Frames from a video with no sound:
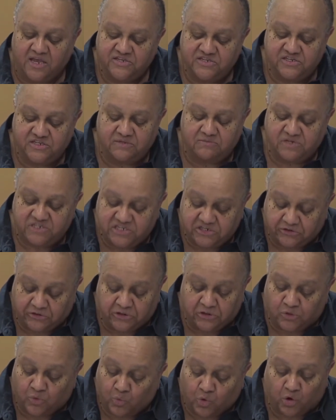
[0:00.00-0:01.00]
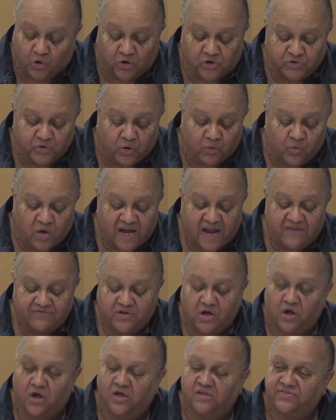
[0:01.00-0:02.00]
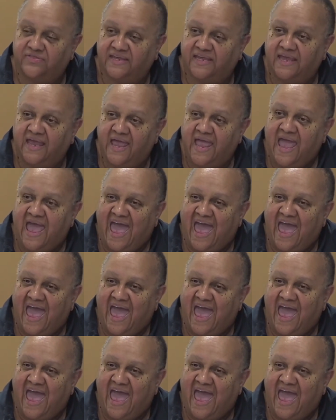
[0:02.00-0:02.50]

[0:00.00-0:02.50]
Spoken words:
to the material world, or what I've called the